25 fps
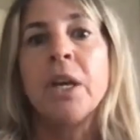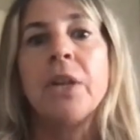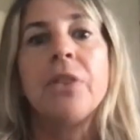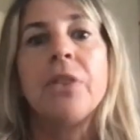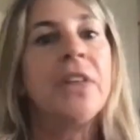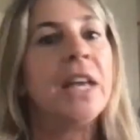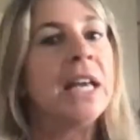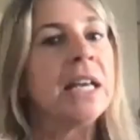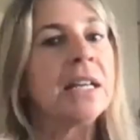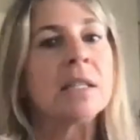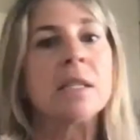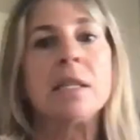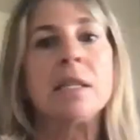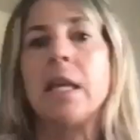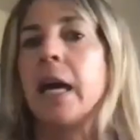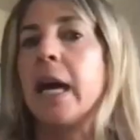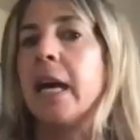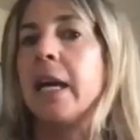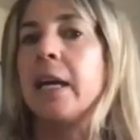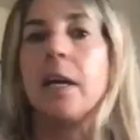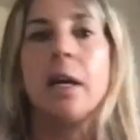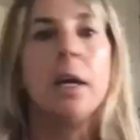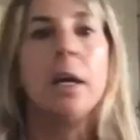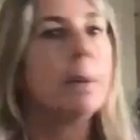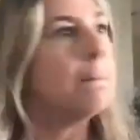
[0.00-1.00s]
Things
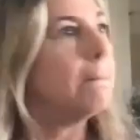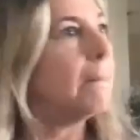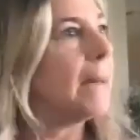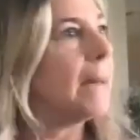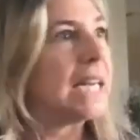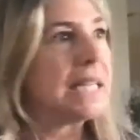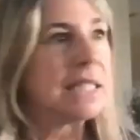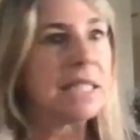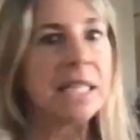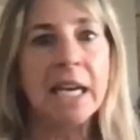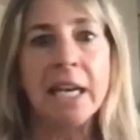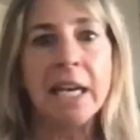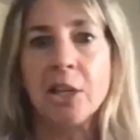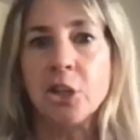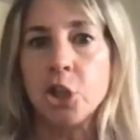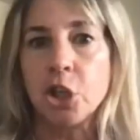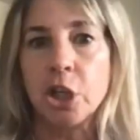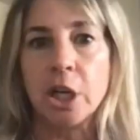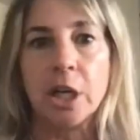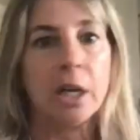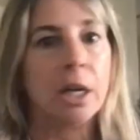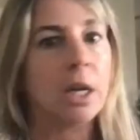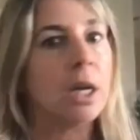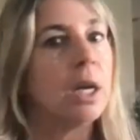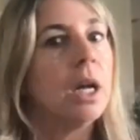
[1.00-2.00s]
like
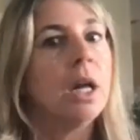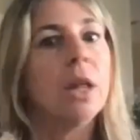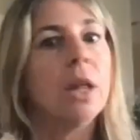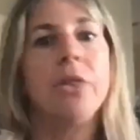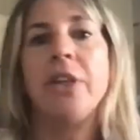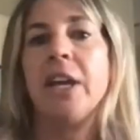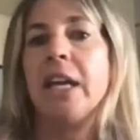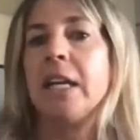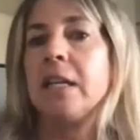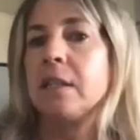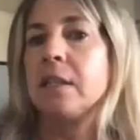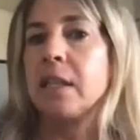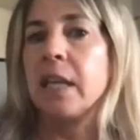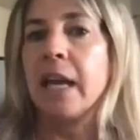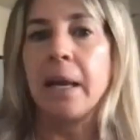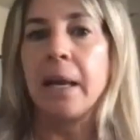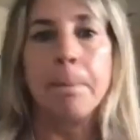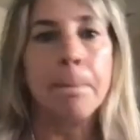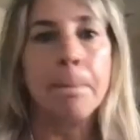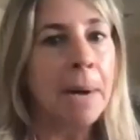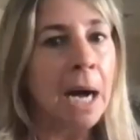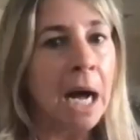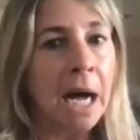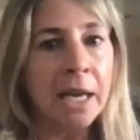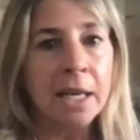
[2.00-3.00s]
meditation, things
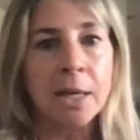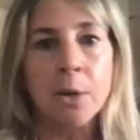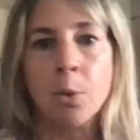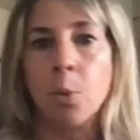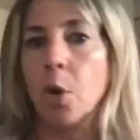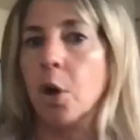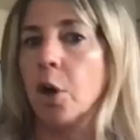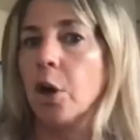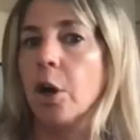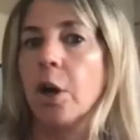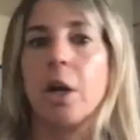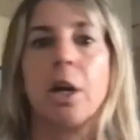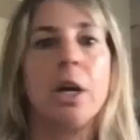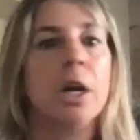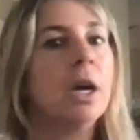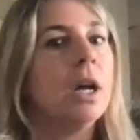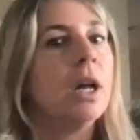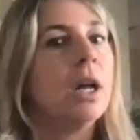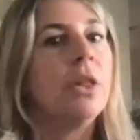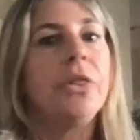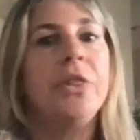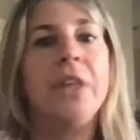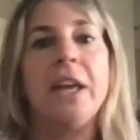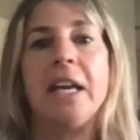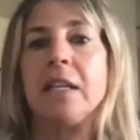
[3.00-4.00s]
like body work,
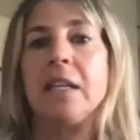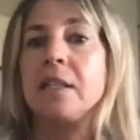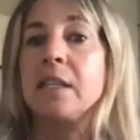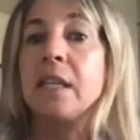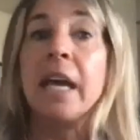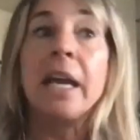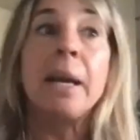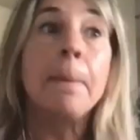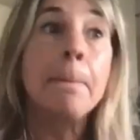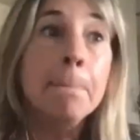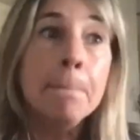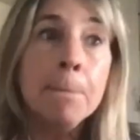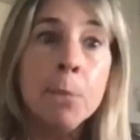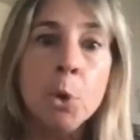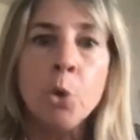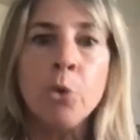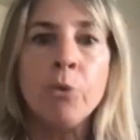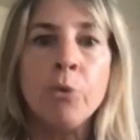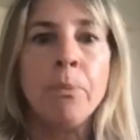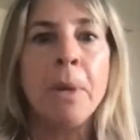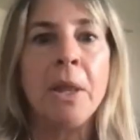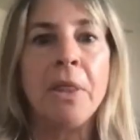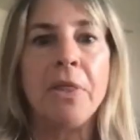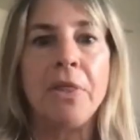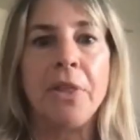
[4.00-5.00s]
things like
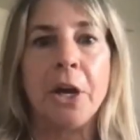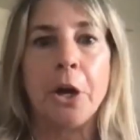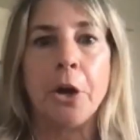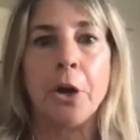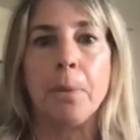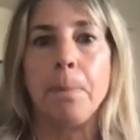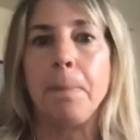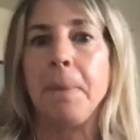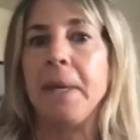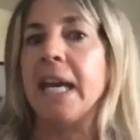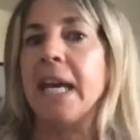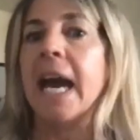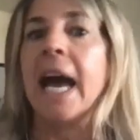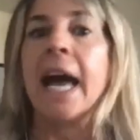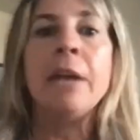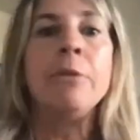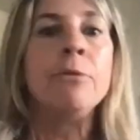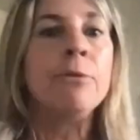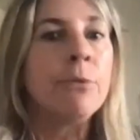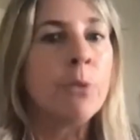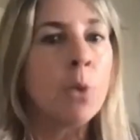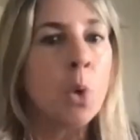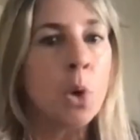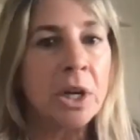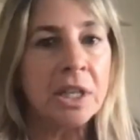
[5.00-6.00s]
movement therapy and
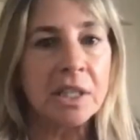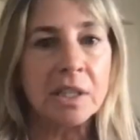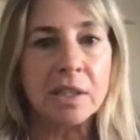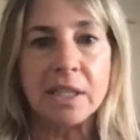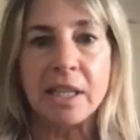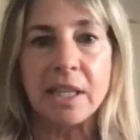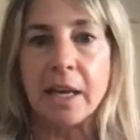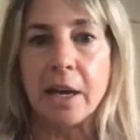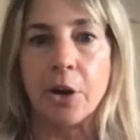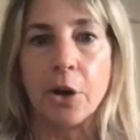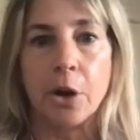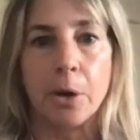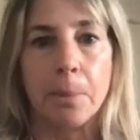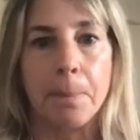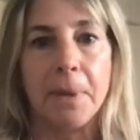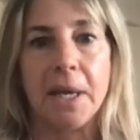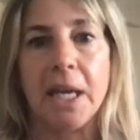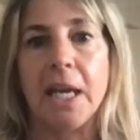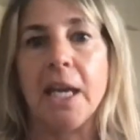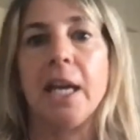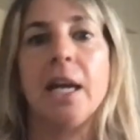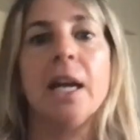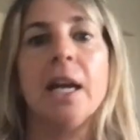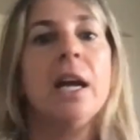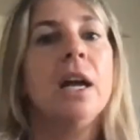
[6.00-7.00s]
voice
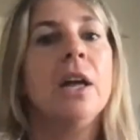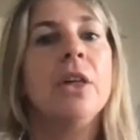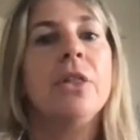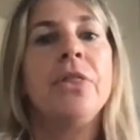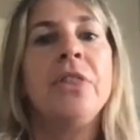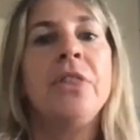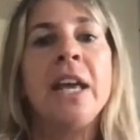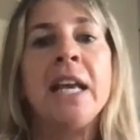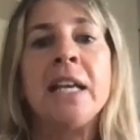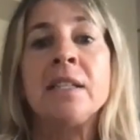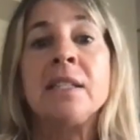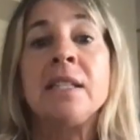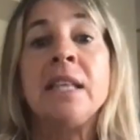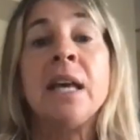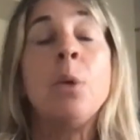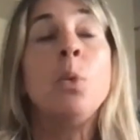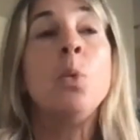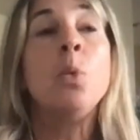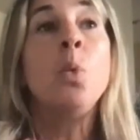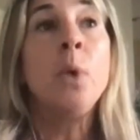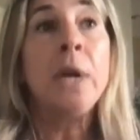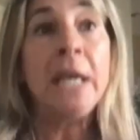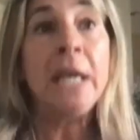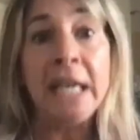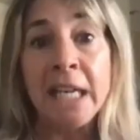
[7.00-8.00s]
therapy, things
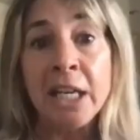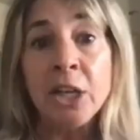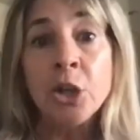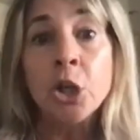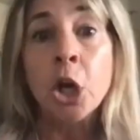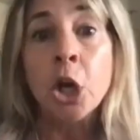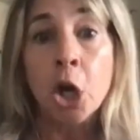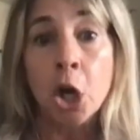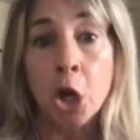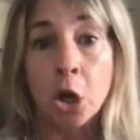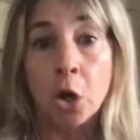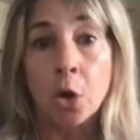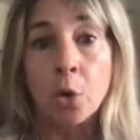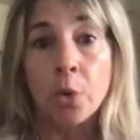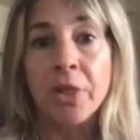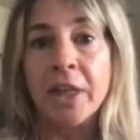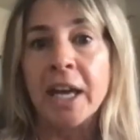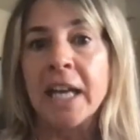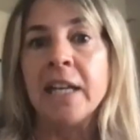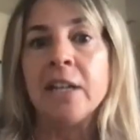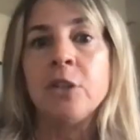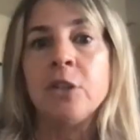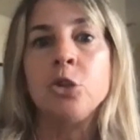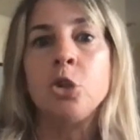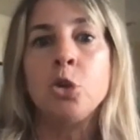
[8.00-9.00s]
that we know
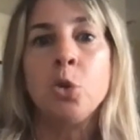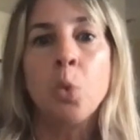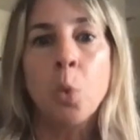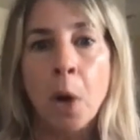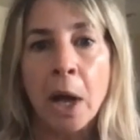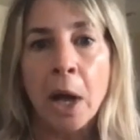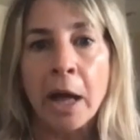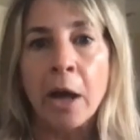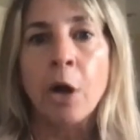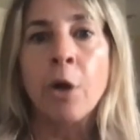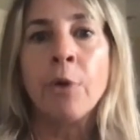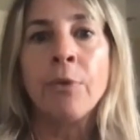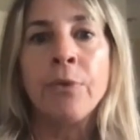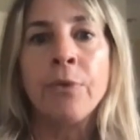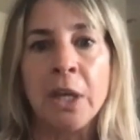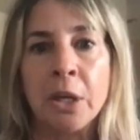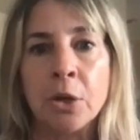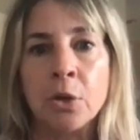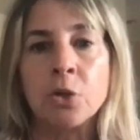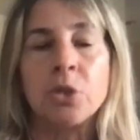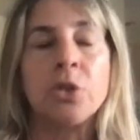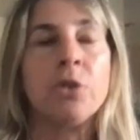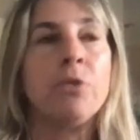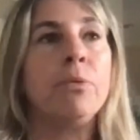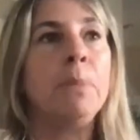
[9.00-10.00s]
that in 12
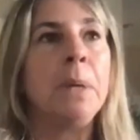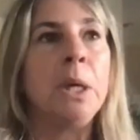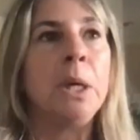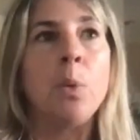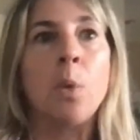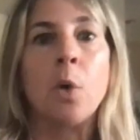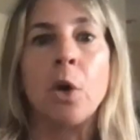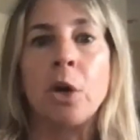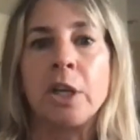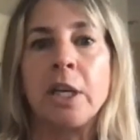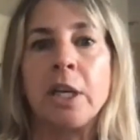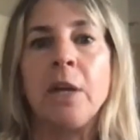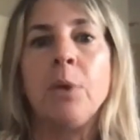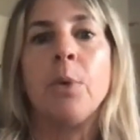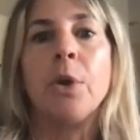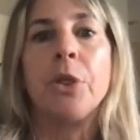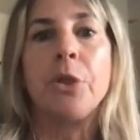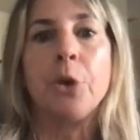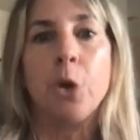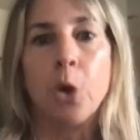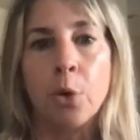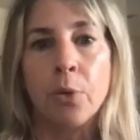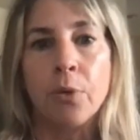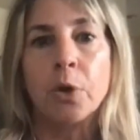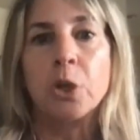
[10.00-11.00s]
years of me working with
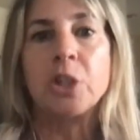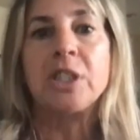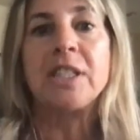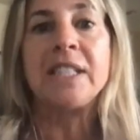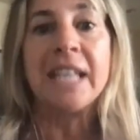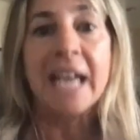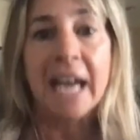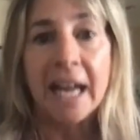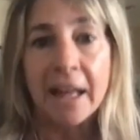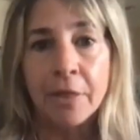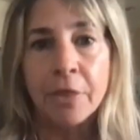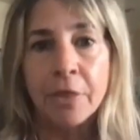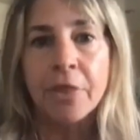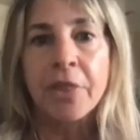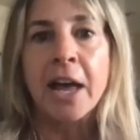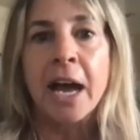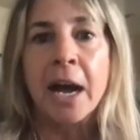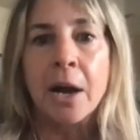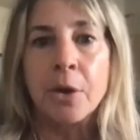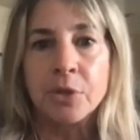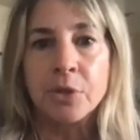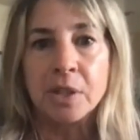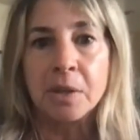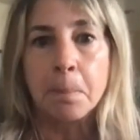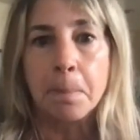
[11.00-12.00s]
over
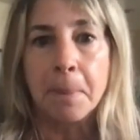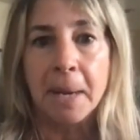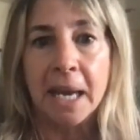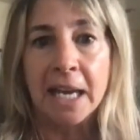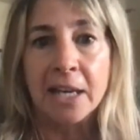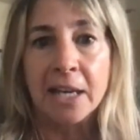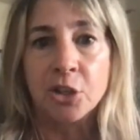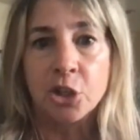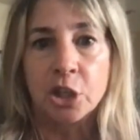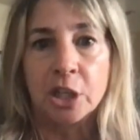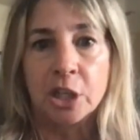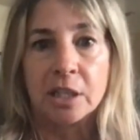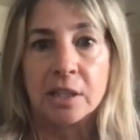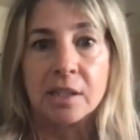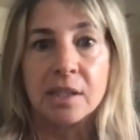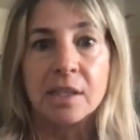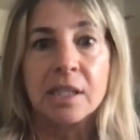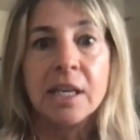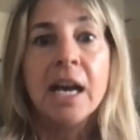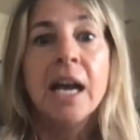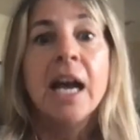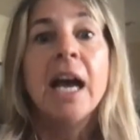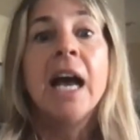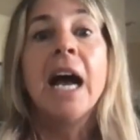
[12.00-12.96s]
10,000 patients,